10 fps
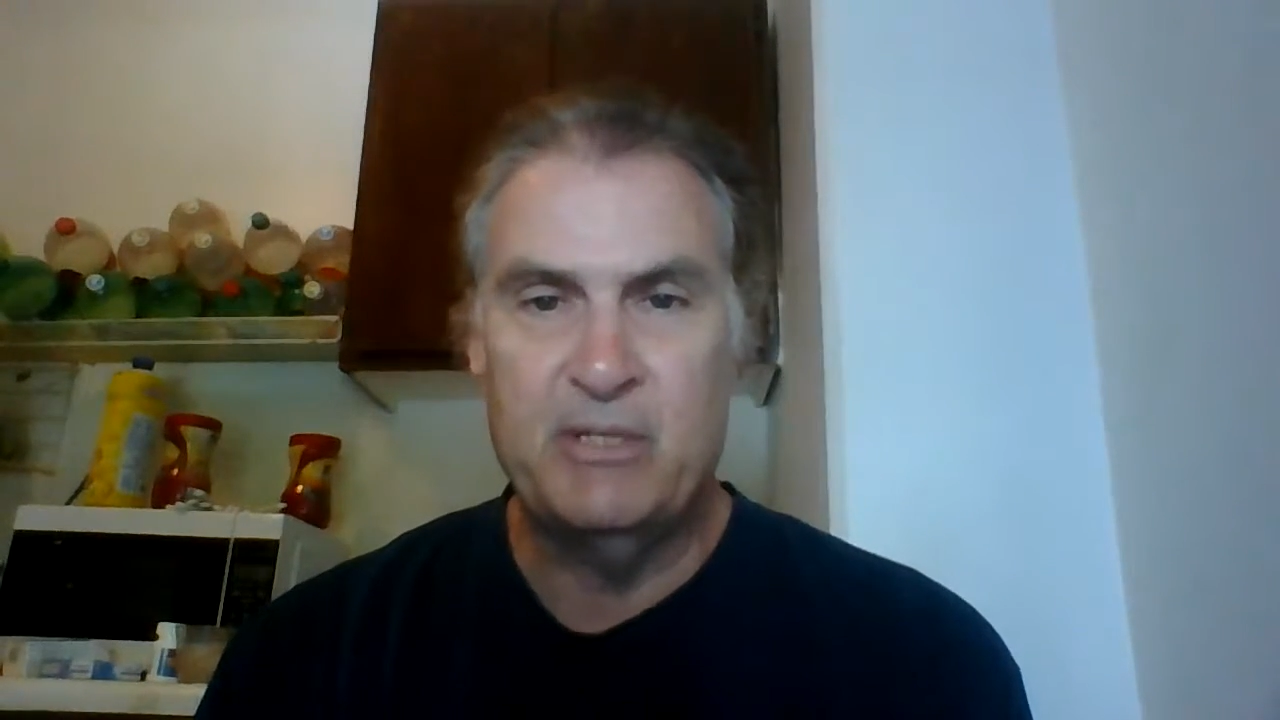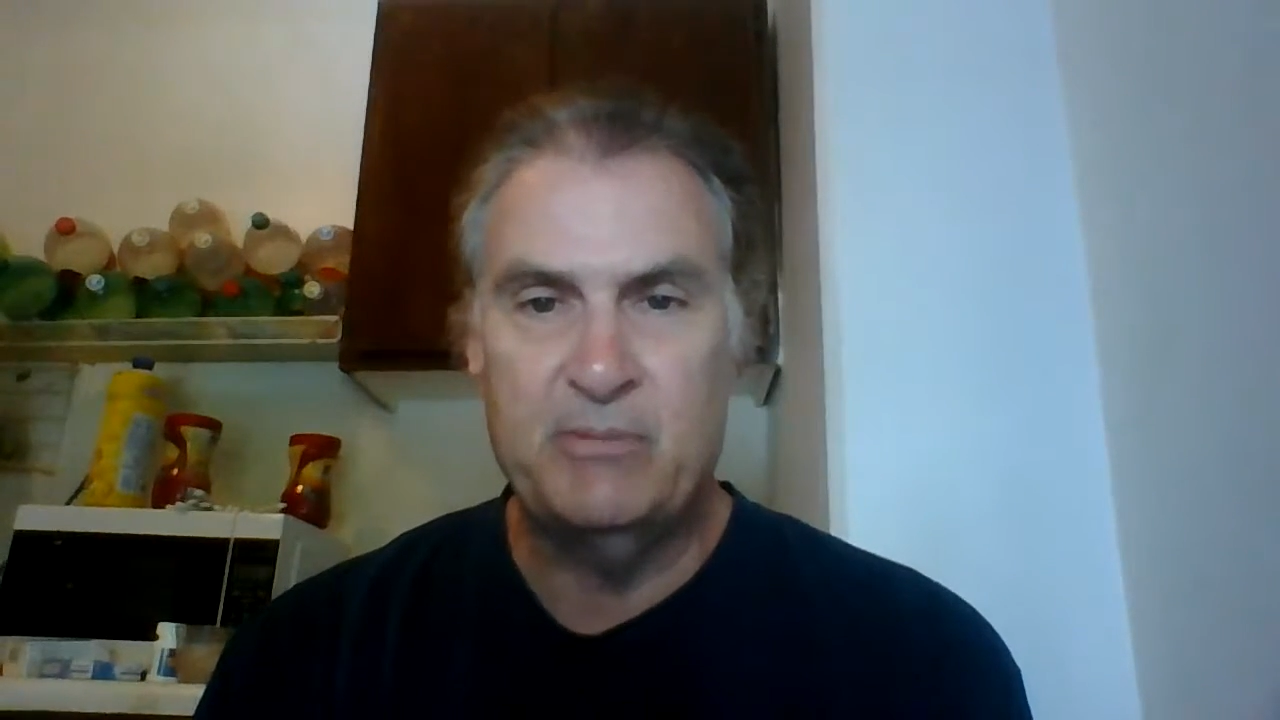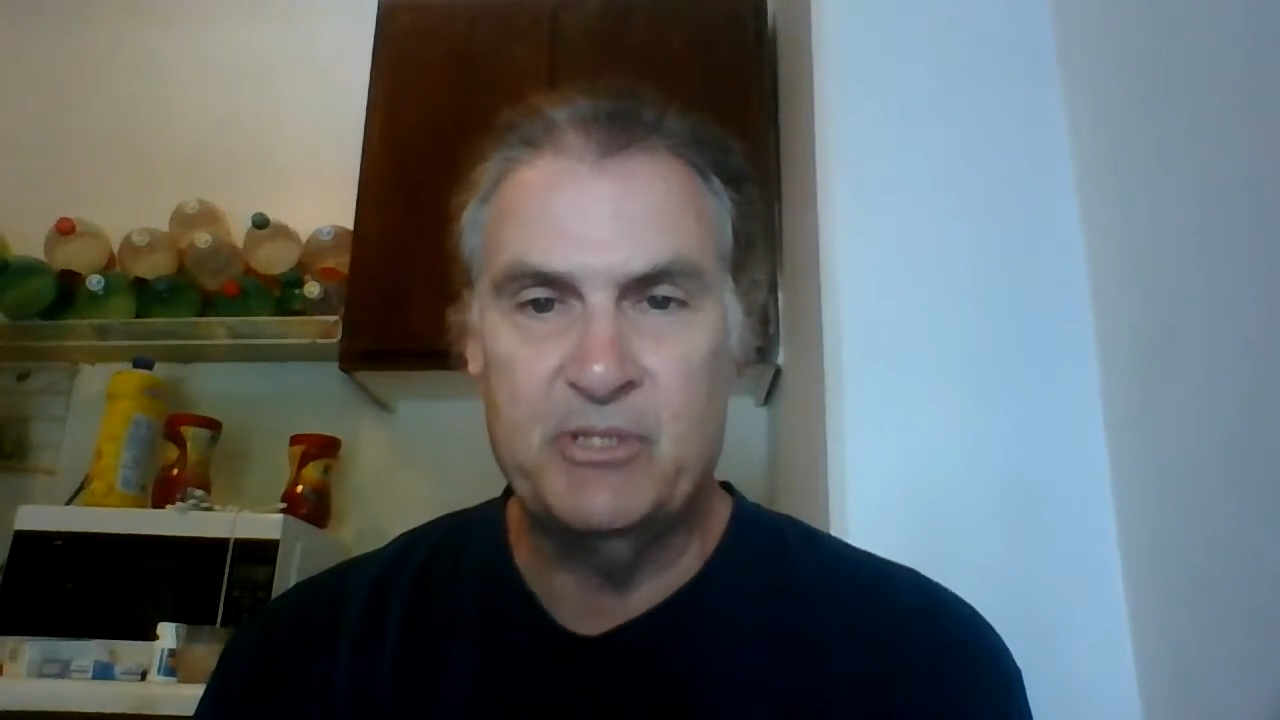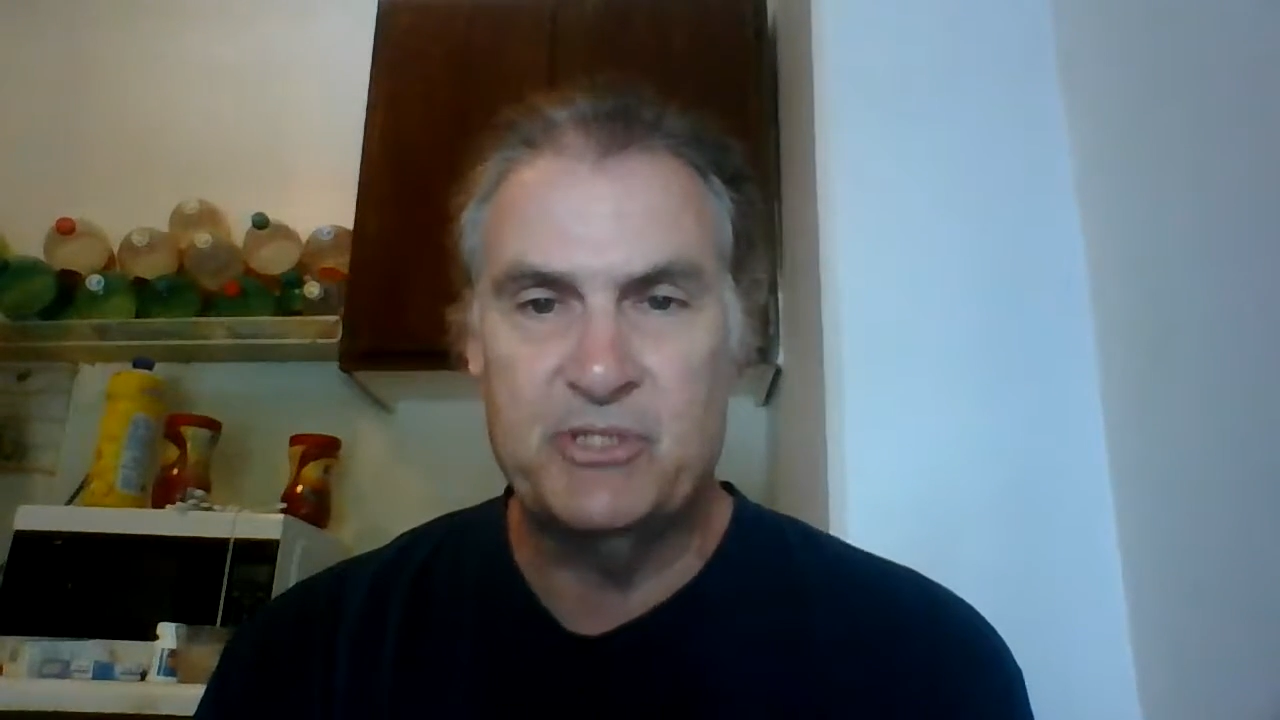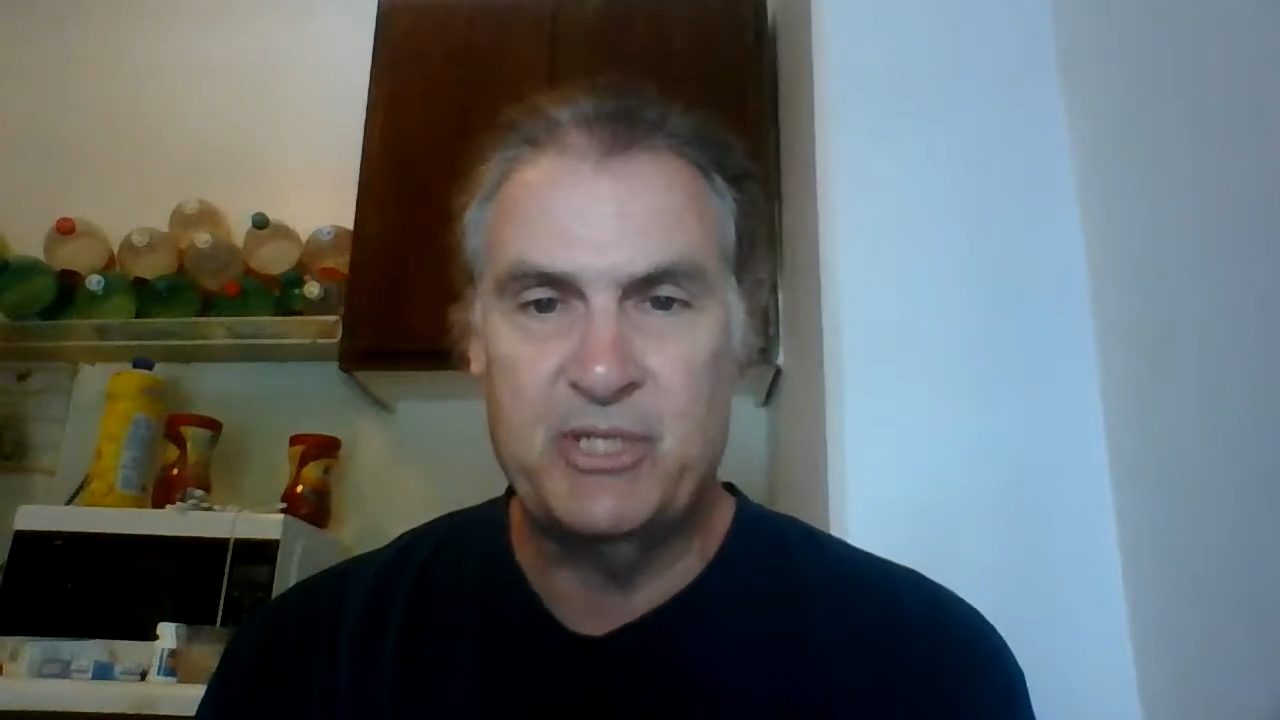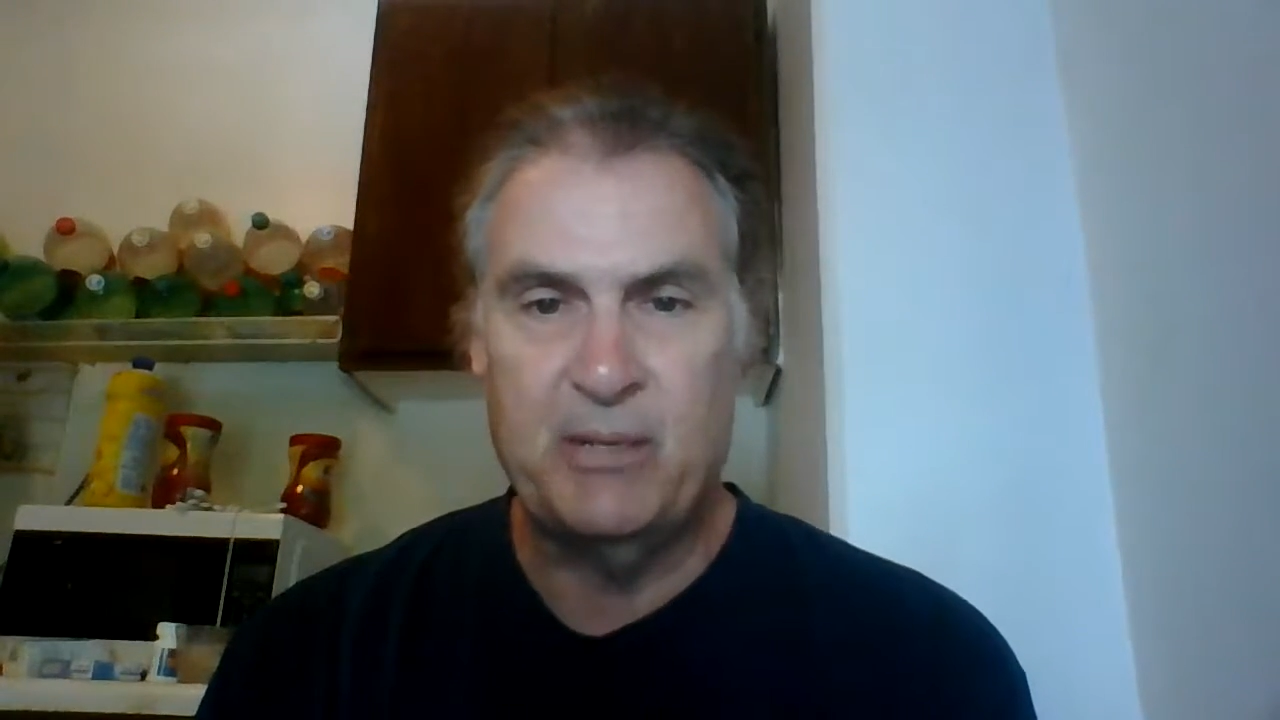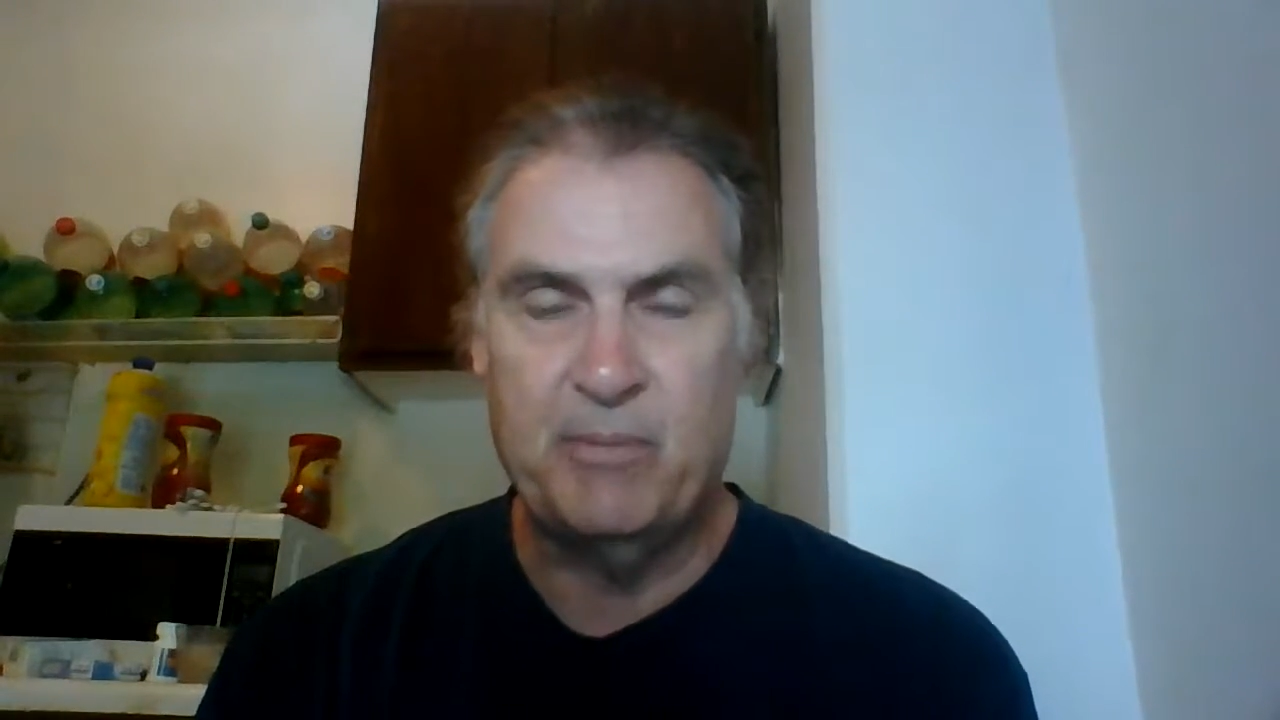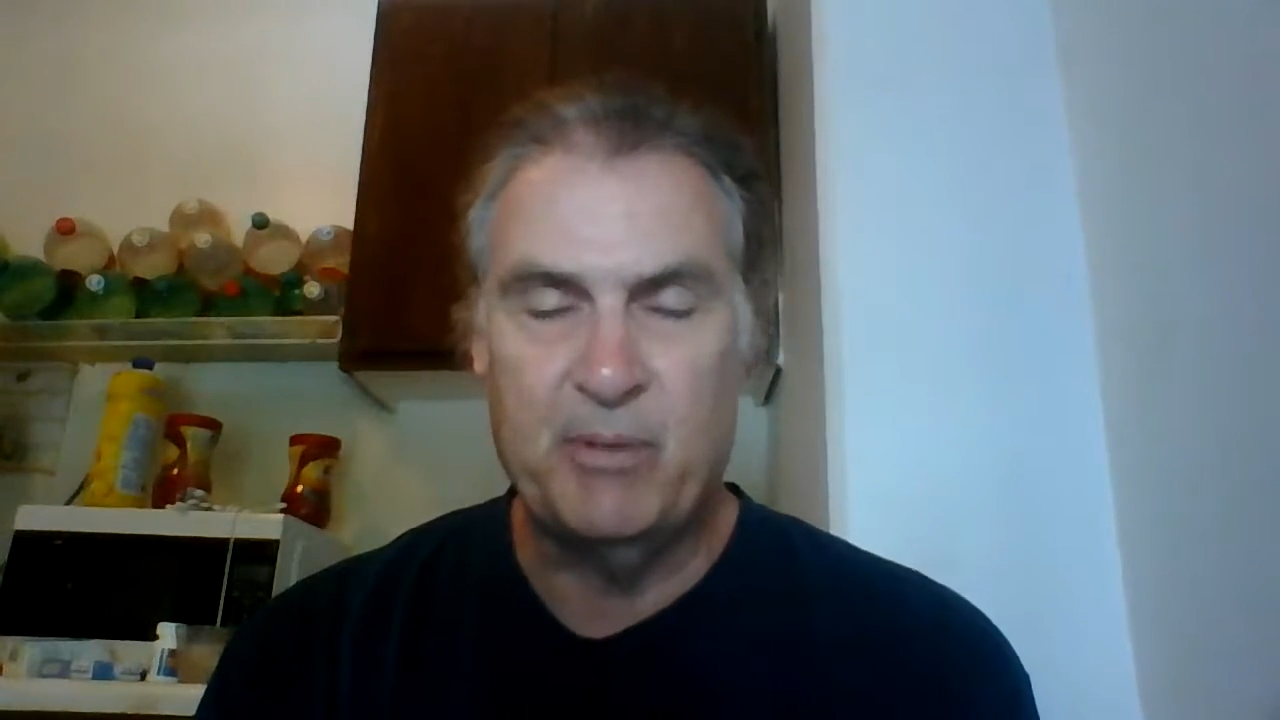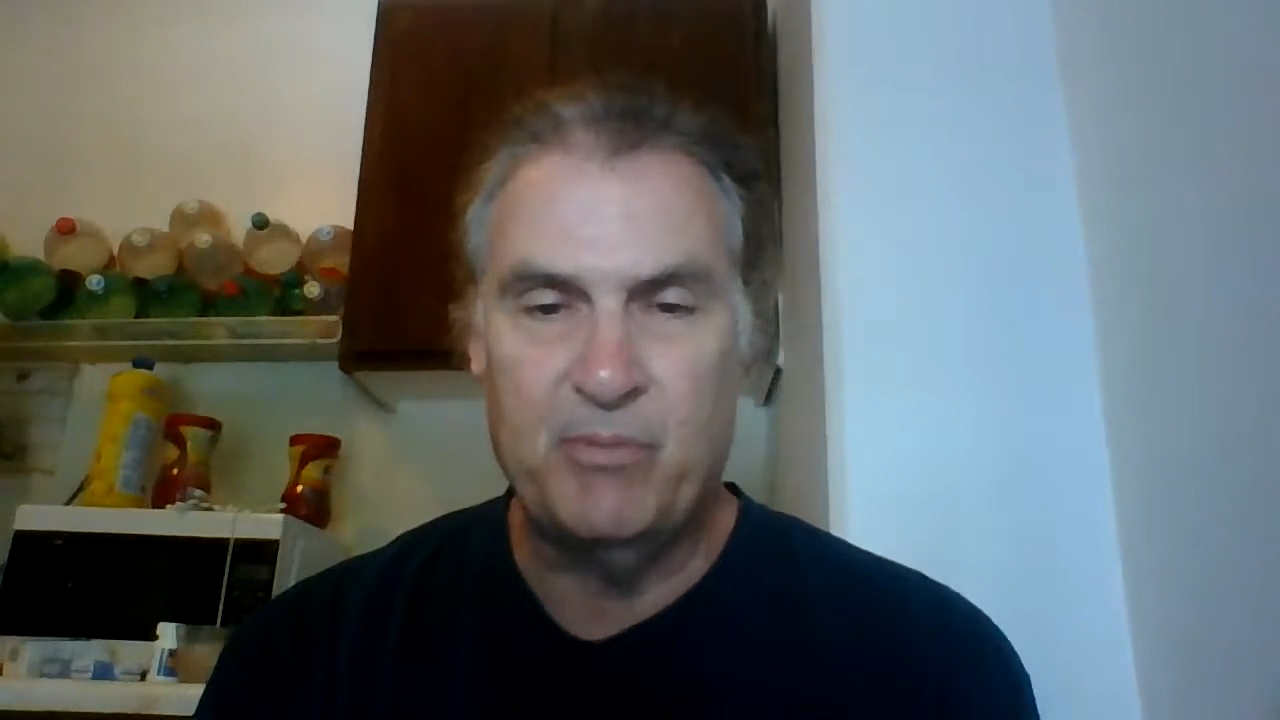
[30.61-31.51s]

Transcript: able to set up an